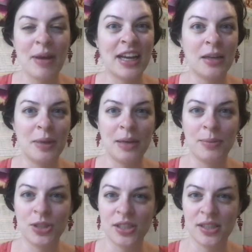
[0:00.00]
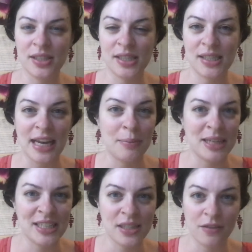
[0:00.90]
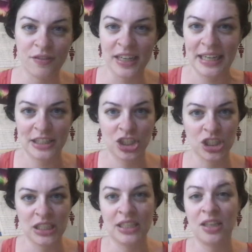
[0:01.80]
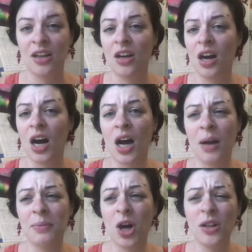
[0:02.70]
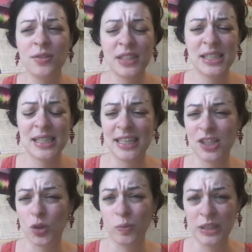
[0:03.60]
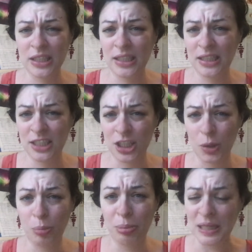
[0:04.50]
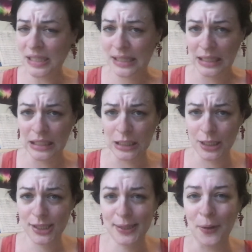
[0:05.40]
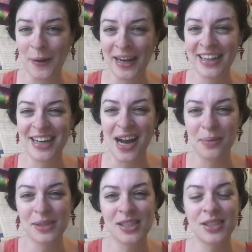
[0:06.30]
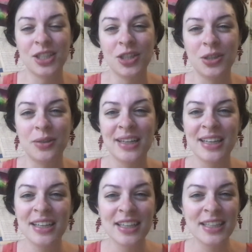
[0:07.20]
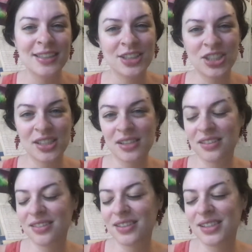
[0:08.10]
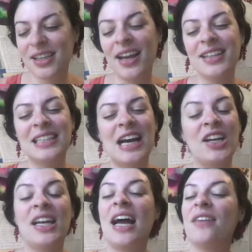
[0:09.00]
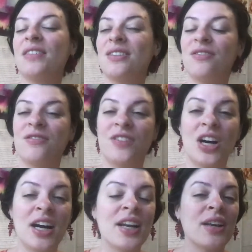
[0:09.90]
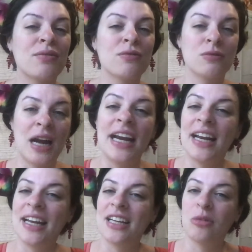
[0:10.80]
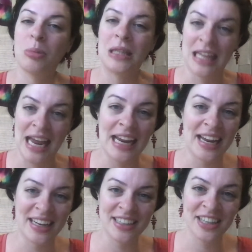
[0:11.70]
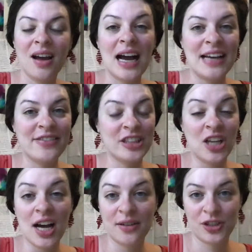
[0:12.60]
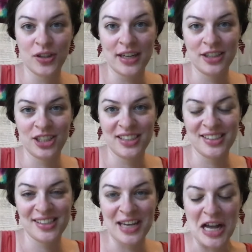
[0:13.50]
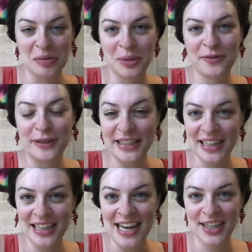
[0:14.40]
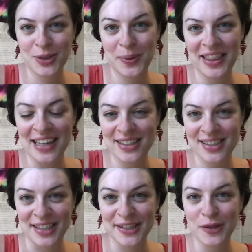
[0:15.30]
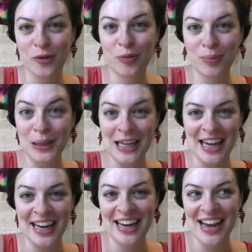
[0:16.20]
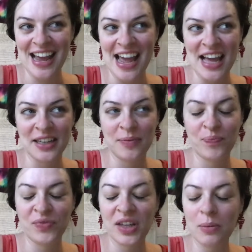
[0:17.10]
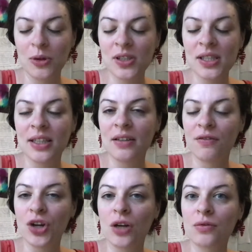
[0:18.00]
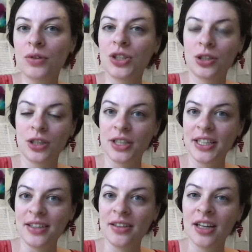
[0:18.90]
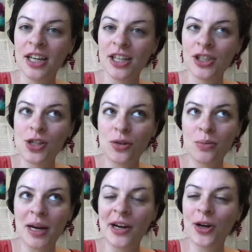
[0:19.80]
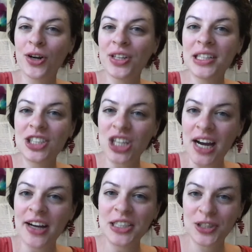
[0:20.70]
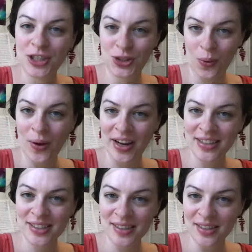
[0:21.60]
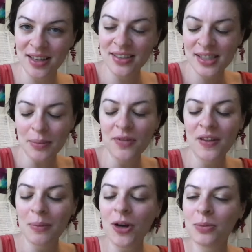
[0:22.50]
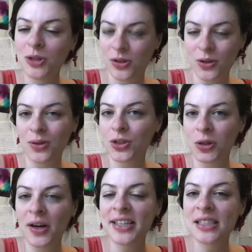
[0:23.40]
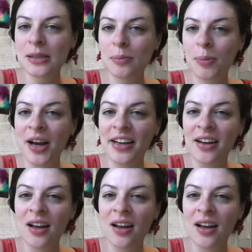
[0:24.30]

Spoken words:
I going to be able to sustain myself financially? All of these things are really, buzz killers when it comes to just sitting down and having fun and writing and playing. I have a lot of strategies to help me reconnect with that sense of play, and they mostly involve returning to my early childhood joys. And some of them are musical joys, but